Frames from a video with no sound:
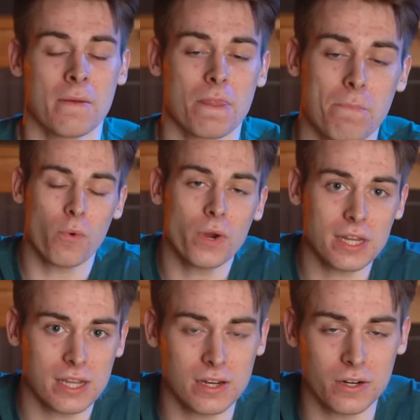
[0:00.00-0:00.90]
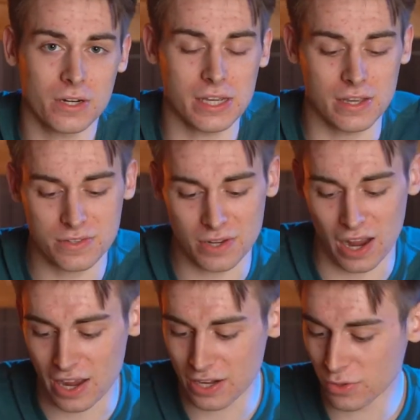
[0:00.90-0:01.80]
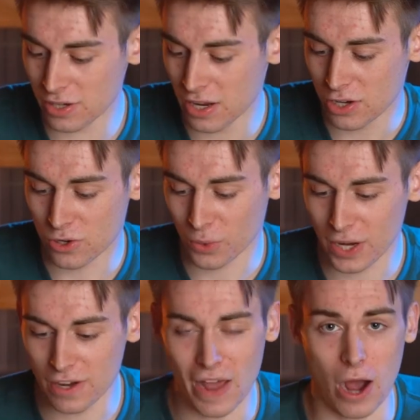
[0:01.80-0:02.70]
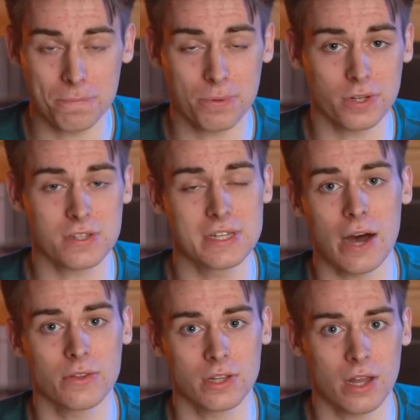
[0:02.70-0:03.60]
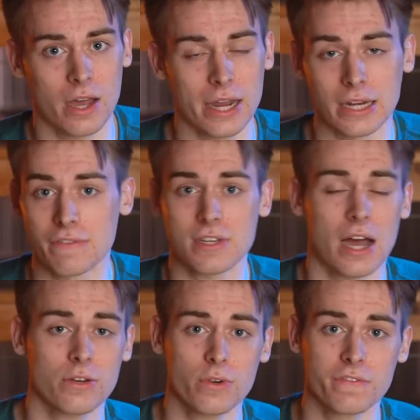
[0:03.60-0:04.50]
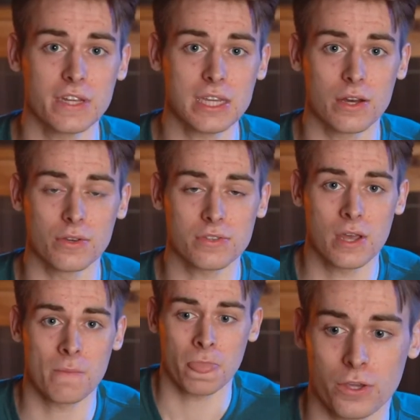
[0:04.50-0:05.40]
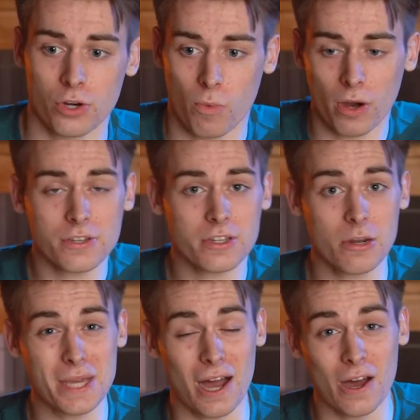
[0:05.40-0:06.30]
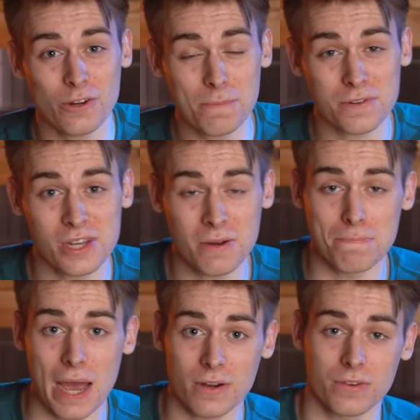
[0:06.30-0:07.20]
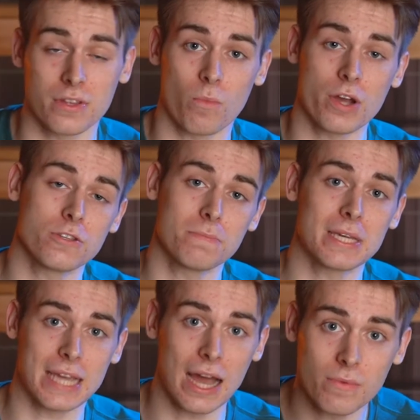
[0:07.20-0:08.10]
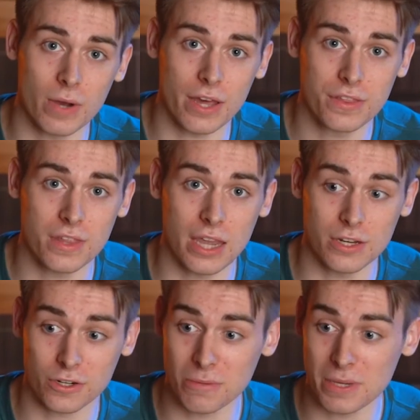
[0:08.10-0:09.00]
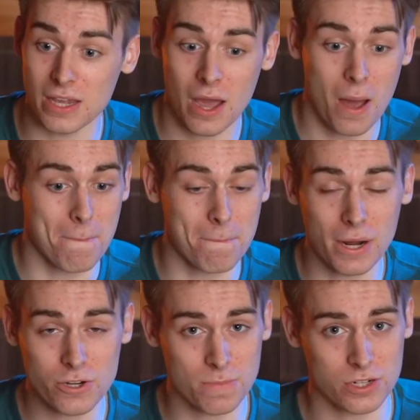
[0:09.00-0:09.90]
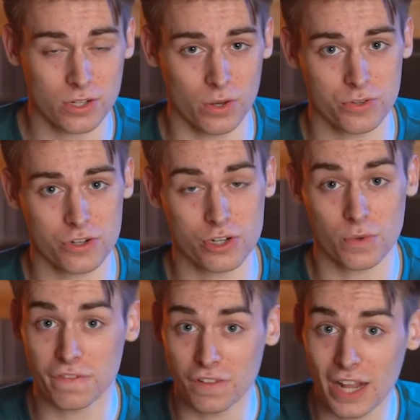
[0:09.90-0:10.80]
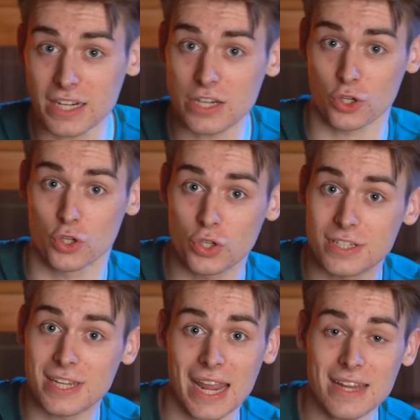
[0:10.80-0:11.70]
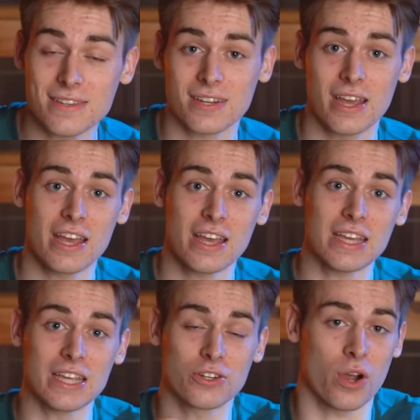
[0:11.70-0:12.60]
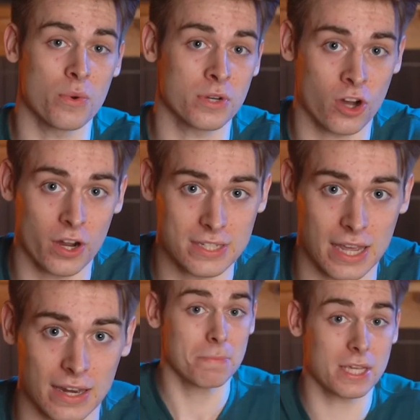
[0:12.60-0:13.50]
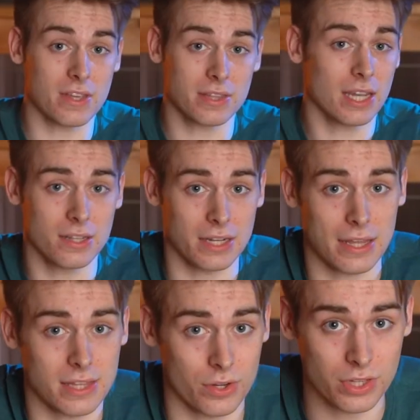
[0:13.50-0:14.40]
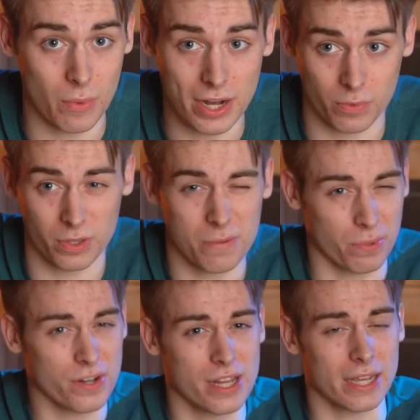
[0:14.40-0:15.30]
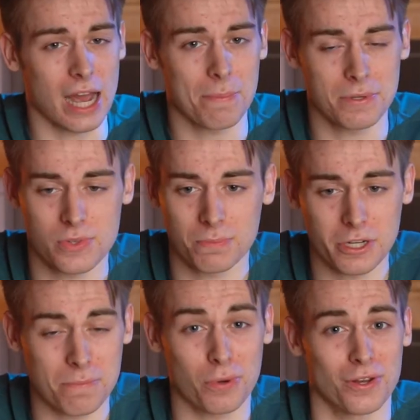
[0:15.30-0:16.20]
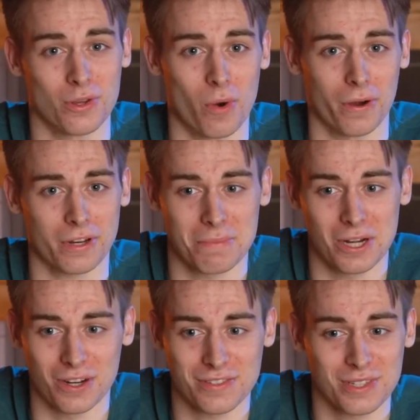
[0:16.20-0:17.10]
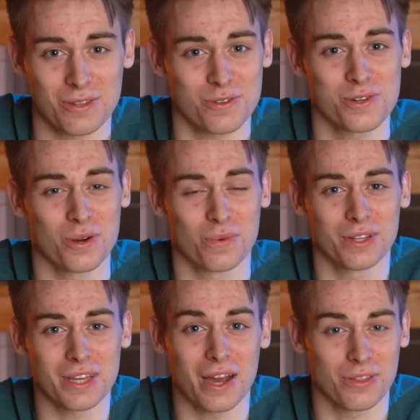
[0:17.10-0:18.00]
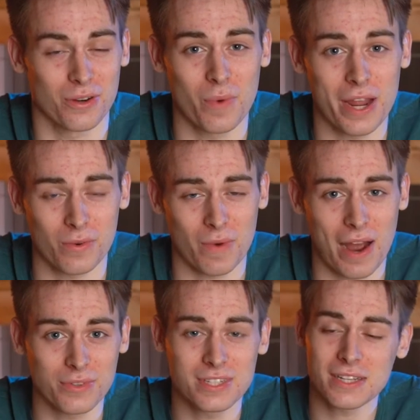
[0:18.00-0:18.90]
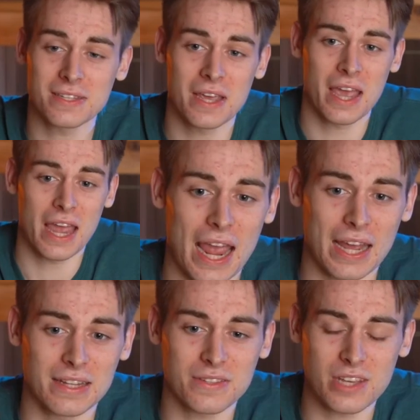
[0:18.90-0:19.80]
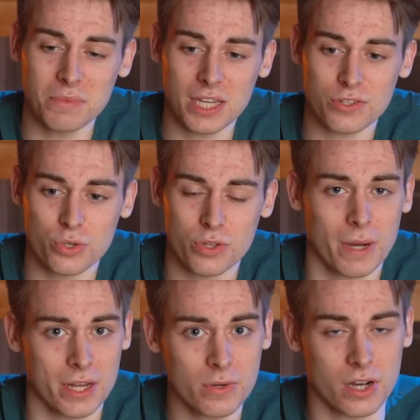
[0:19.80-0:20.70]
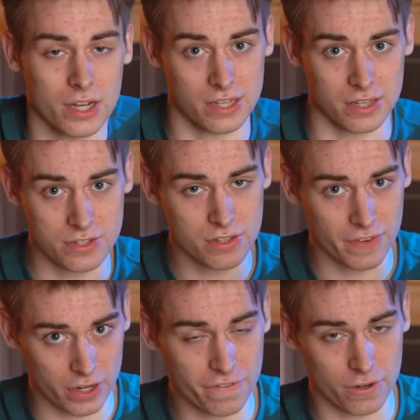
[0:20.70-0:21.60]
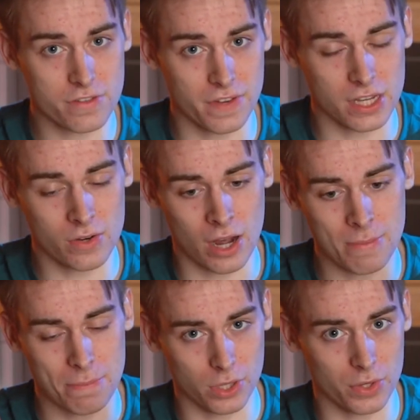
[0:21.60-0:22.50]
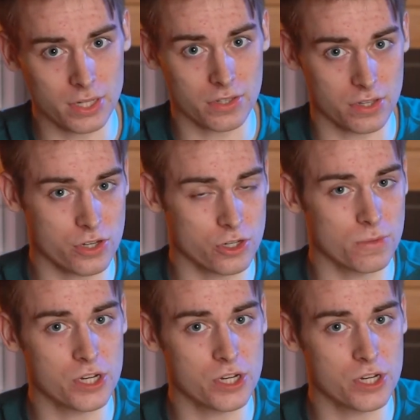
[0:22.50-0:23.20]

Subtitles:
The point here is 100 creative outputs down the line. If it's 100 videos, your work is gonna be 100% better than what you began with, and you're gonna be much, much closer to reflecting your good taste in your own content. Because at the end of the day, the only way to really bridge that gap is simply to put in the work. I mean, honestly, there's no really other way around it. And the same thing is true with my own content. This is the very first video I'm uploading to this YouTube